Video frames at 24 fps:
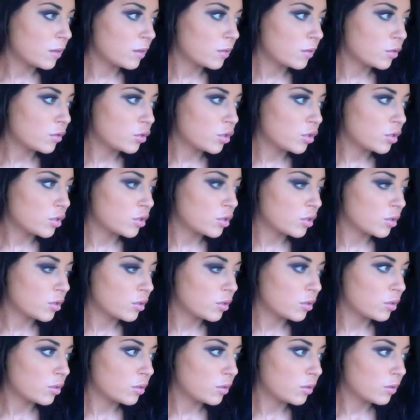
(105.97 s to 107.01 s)
Shush.
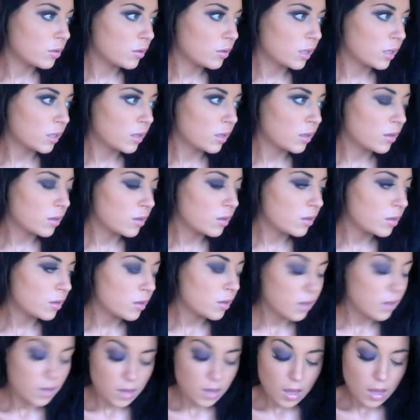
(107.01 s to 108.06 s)
Thank you.
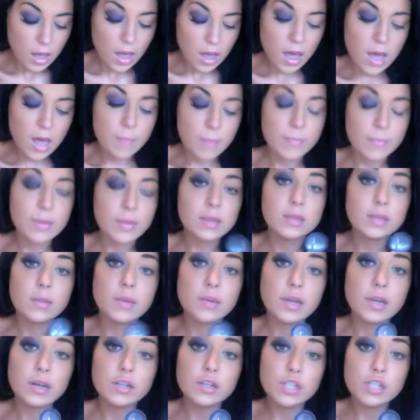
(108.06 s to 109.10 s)
So we're
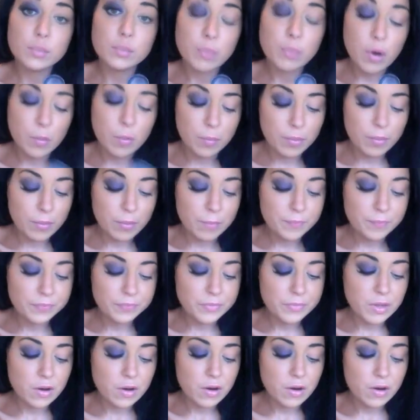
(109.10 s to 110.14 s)
going to just pop
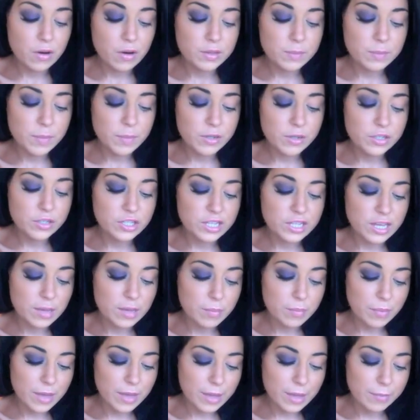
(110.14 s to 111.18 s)
our sponge
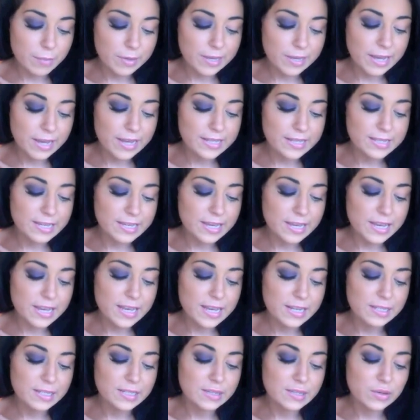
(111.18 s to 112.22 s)
tip applicator
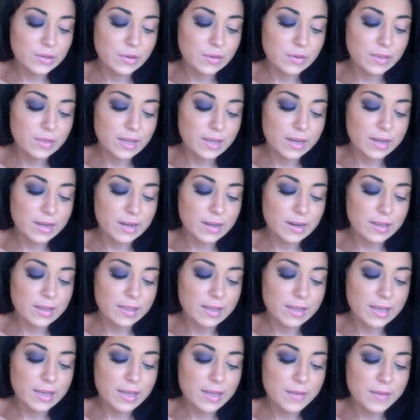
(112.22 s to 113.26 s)
into that colour
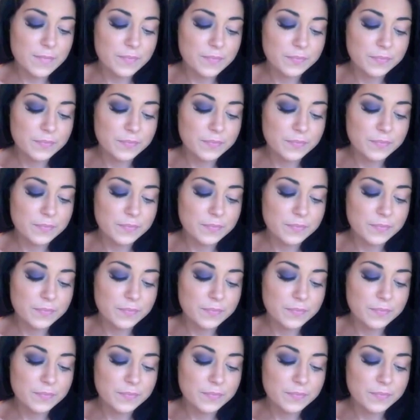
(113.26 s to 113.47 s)
there.